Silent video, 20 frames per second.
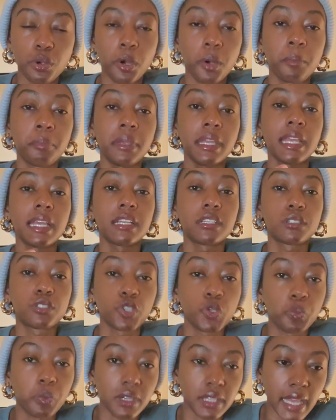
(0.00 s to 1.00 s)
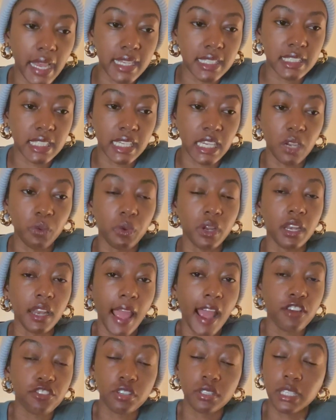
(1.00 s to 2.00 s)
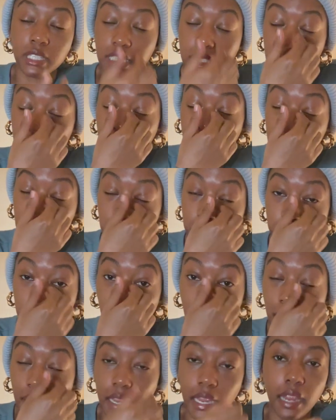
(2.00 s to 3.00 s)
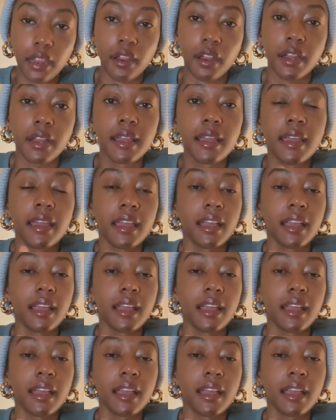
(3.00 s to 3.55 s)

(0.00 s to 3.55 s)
or being super light-skinned with naturally sandy blonde hair